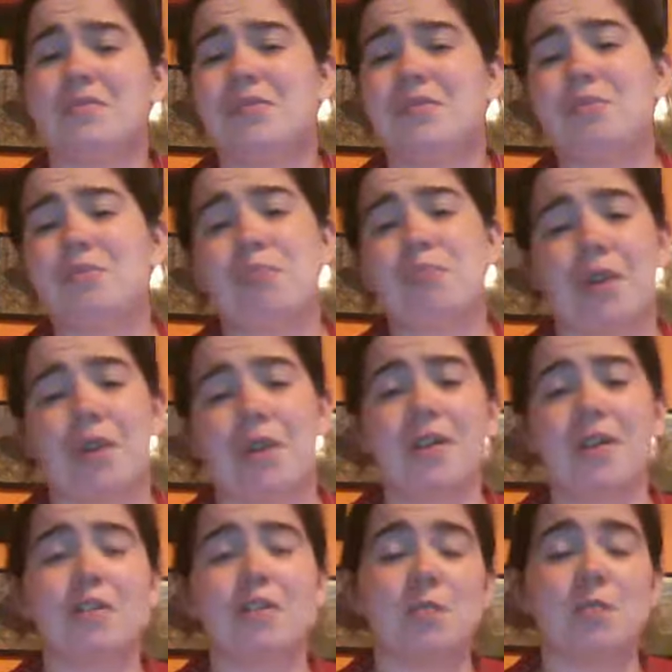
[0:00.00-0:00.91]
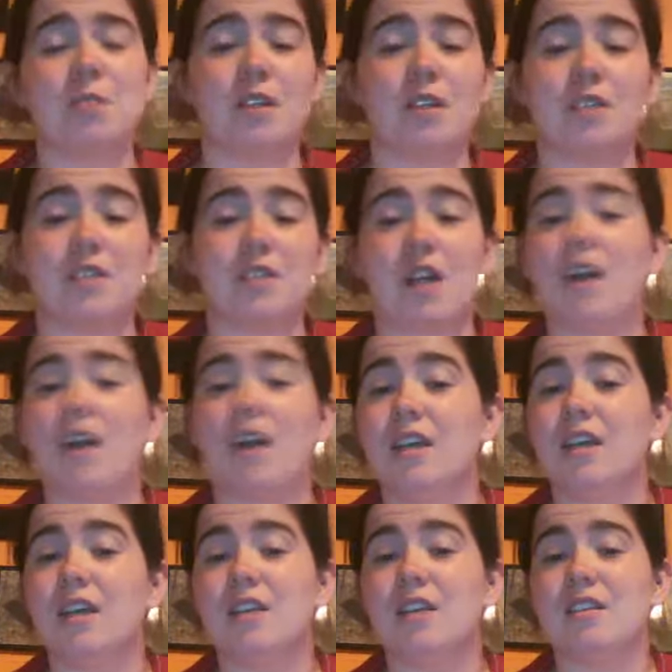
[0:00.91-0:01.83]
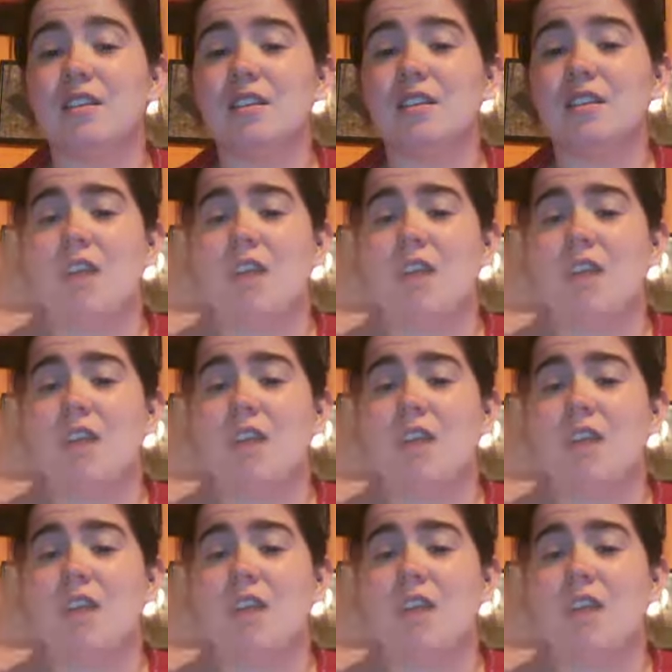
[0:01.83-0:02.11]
burying themselves in onions,